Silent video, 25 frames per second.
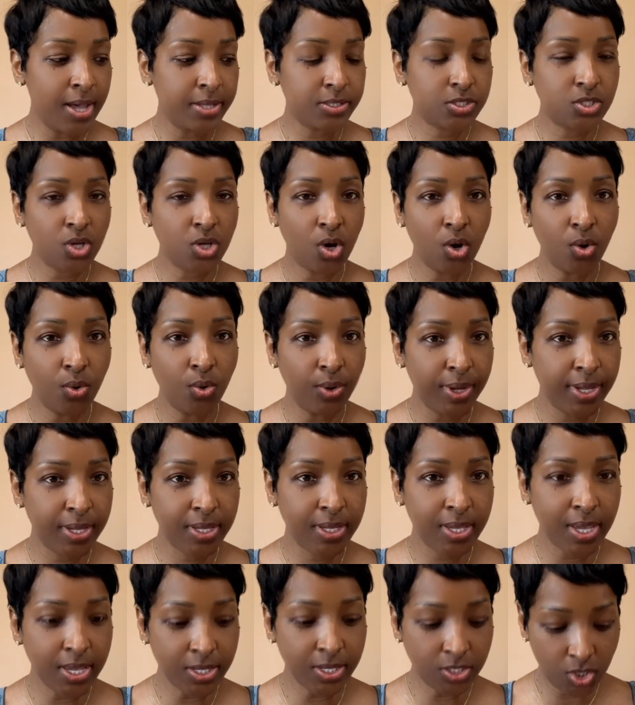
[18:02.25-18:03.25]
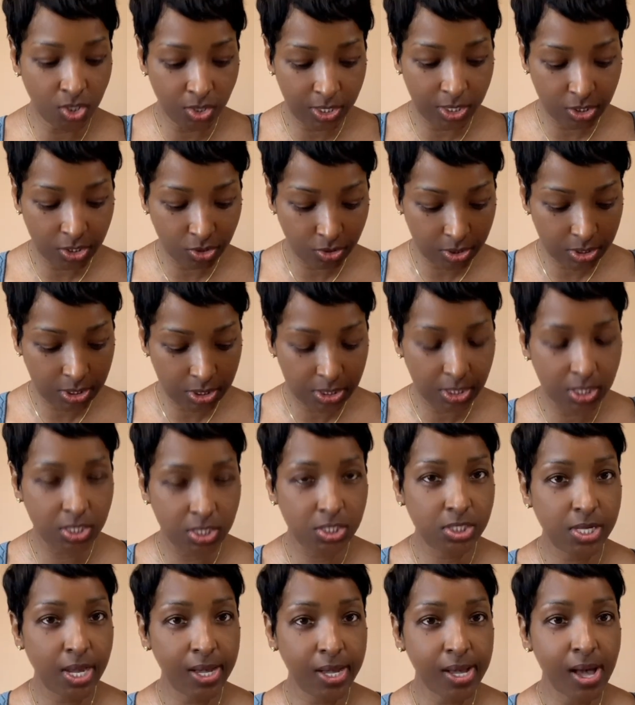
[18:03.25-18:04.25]
So in case you're interested,
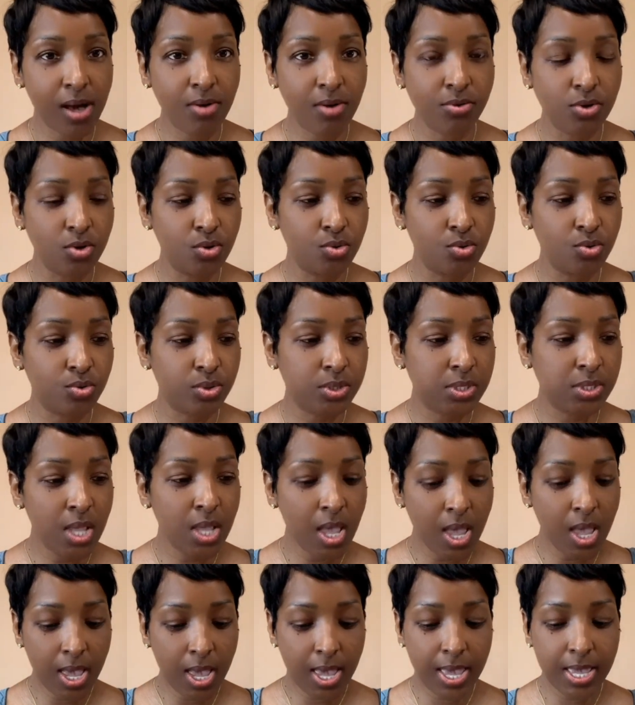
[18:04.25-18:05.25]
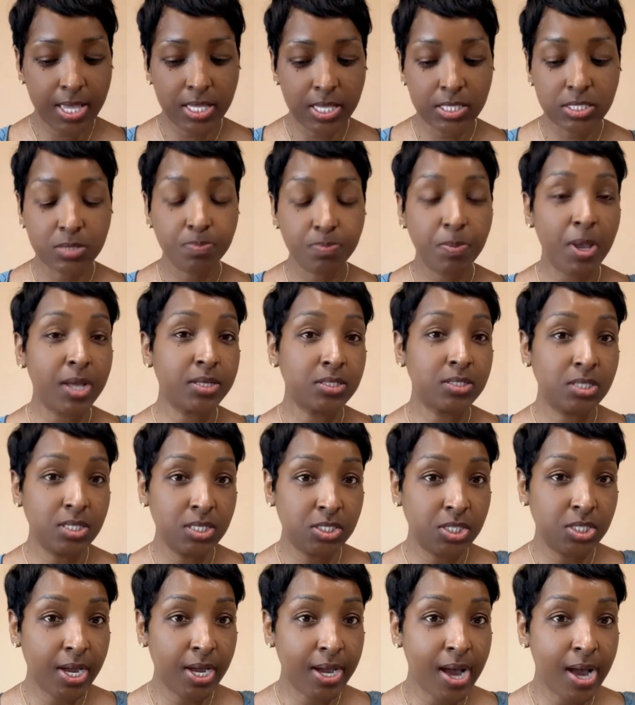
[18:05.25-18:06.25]
check out Ukes, and especially
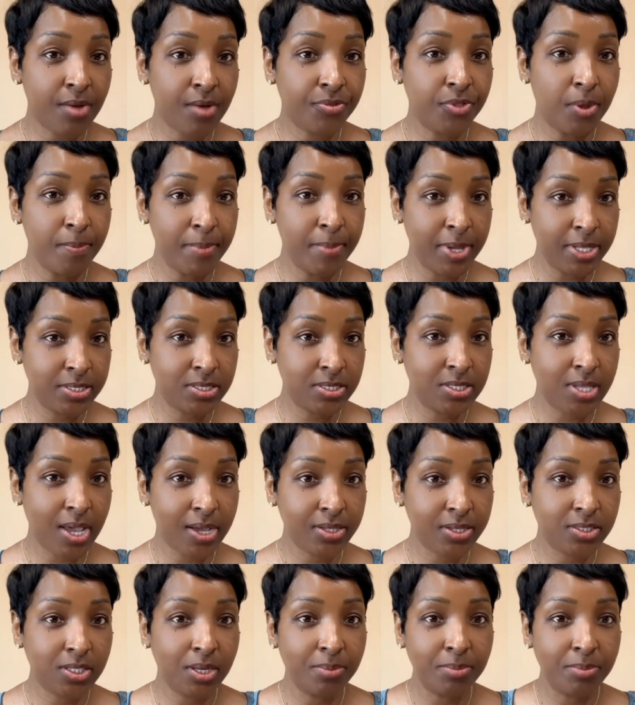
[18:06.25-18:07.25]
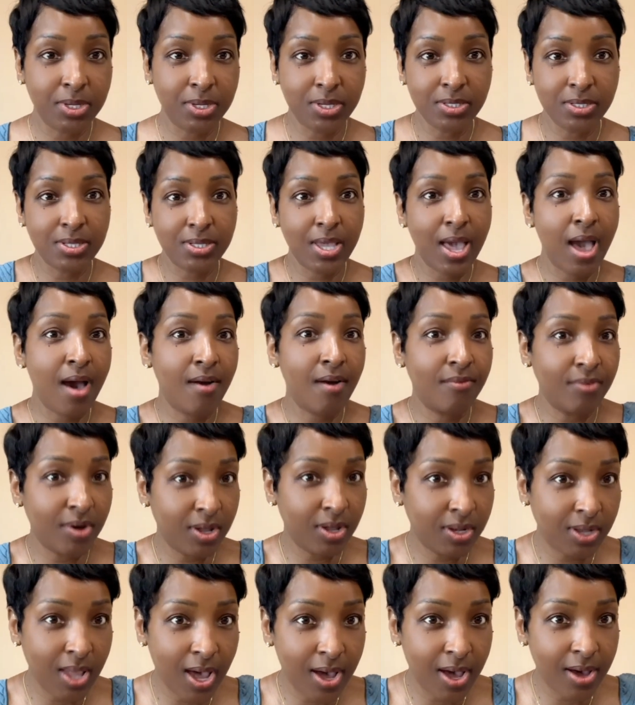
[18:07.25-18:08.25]
check out the men's section because they have a
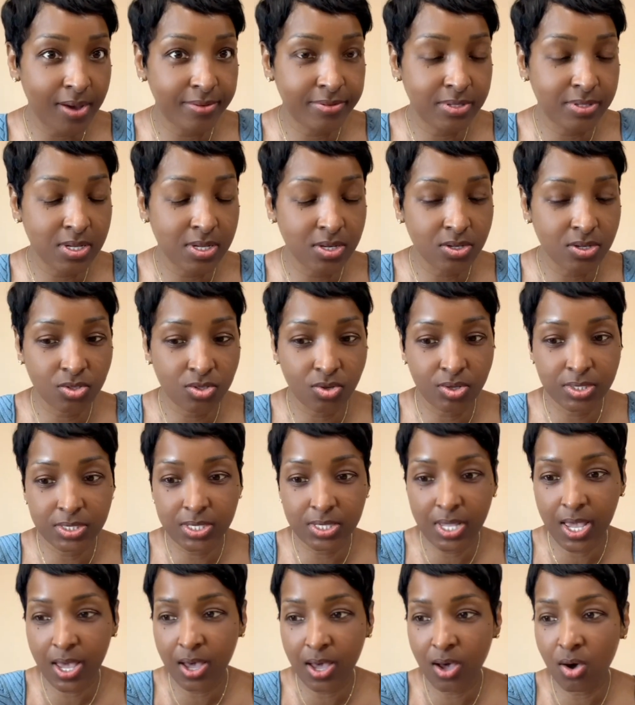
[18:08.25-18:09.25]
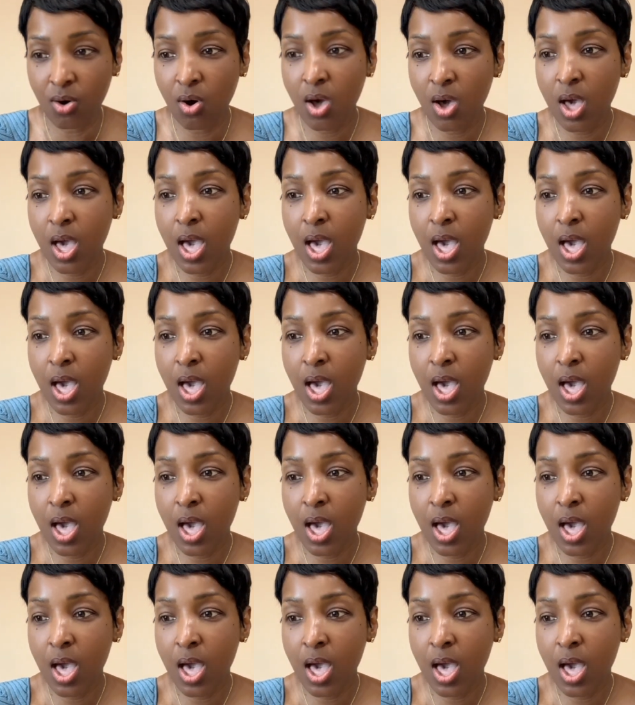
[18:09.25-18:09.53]
lot of sneakers on sale.